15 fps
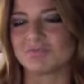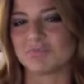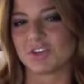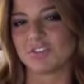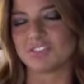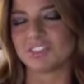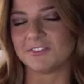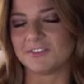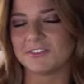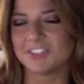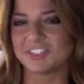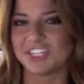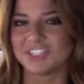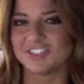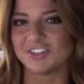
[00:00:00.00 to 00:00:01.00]
go see 50
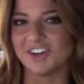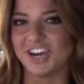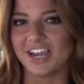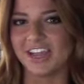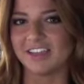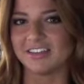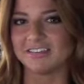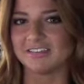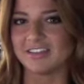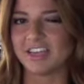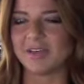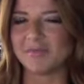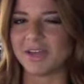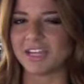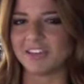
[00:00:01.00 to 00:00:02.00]
Shades of Grey.
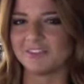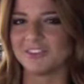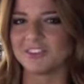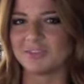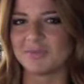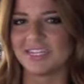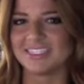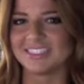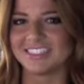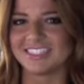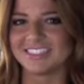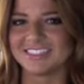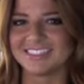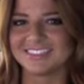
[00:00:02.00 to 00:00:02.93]
It might give you some ideas.